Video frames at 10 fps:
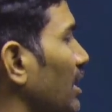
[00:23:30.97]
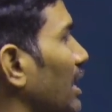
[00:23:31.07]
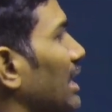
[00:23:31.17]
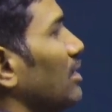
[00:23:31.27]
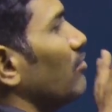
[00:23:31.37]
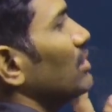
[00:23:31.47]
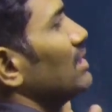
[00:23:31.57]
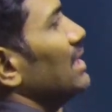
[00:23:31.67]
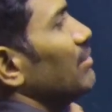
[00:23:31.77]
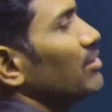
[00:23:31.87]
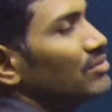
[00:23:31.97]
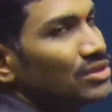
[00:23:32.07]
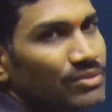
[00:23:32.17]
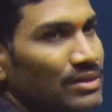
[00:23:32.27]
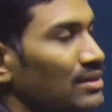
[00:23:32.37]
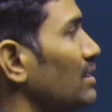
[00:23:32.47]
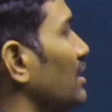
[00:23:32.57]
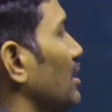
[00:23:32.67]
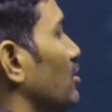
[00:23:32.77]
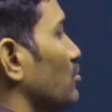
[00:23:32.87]
And now what is the name of this one?
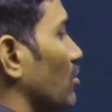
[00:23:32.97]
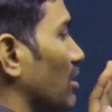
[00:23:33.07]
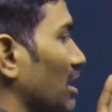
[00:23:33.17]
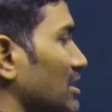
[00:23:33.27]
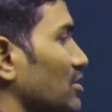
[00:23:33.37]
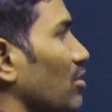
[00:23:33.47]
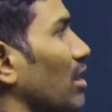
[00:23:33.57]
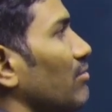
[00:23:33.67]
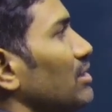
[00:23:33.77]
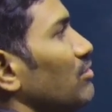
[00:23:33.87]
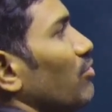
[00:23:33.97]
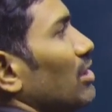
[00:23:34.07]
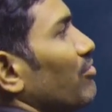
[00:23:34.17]
So glycerol with one